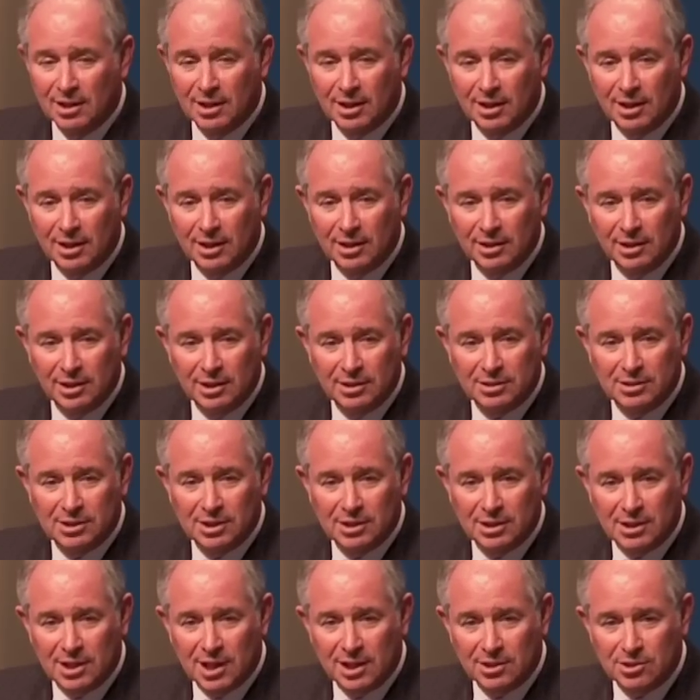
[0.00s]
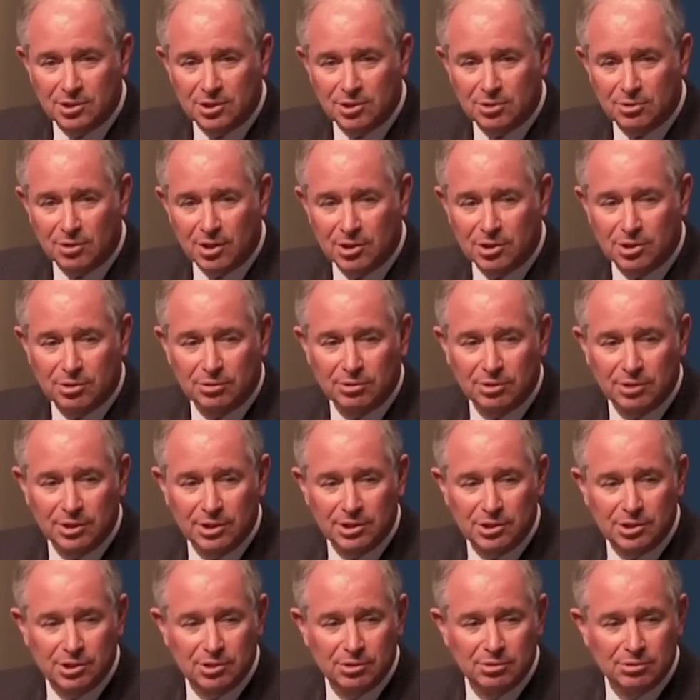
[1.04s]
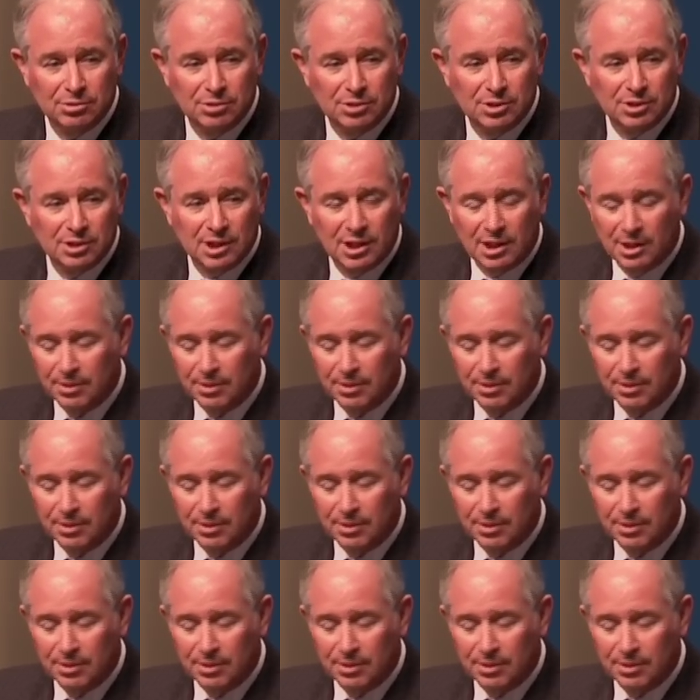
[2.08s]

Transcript: uh, it's got structural issues.